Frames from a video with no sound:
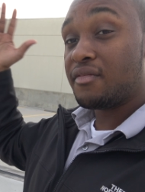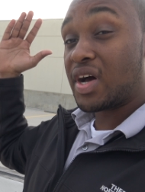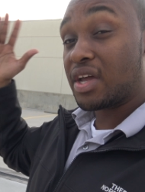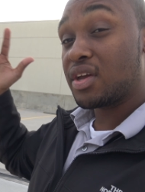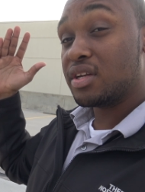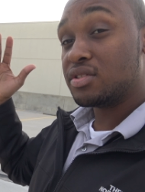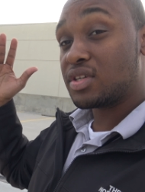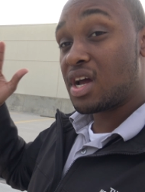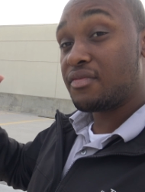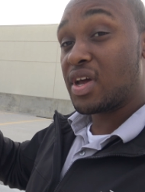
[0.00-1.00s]
Find your inner
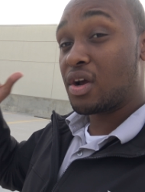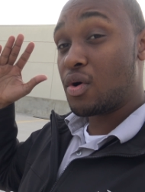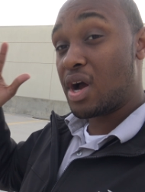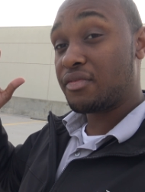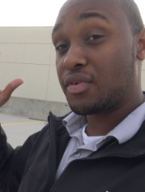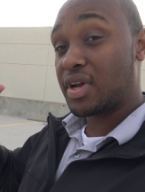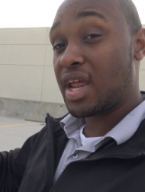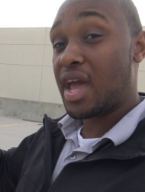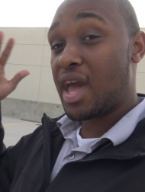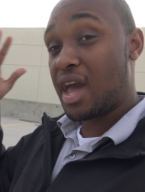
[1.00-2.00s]
drive and go after it
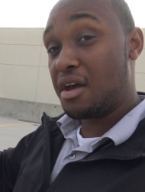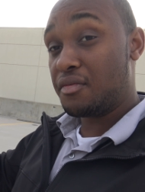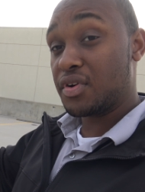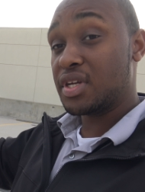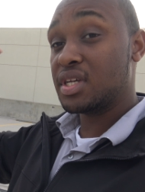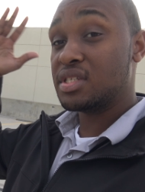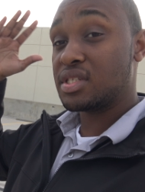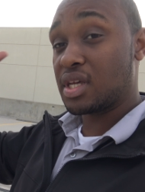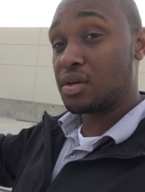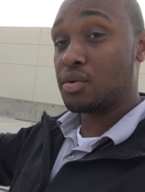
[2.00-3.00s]
every
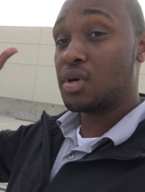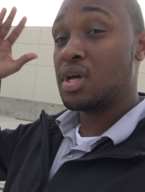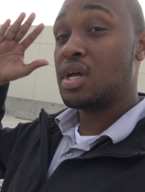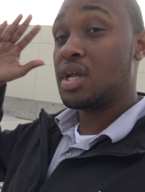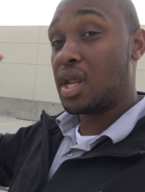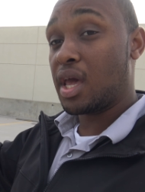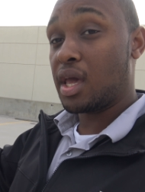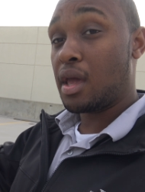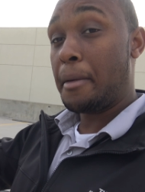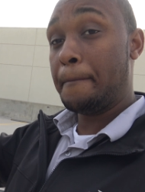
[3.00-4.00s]
single
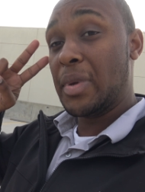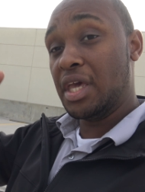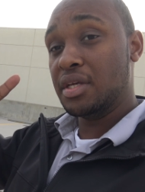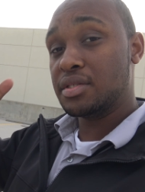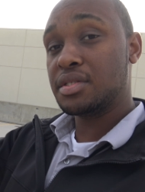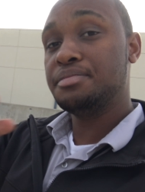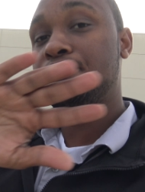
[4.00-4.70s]
day. Peace.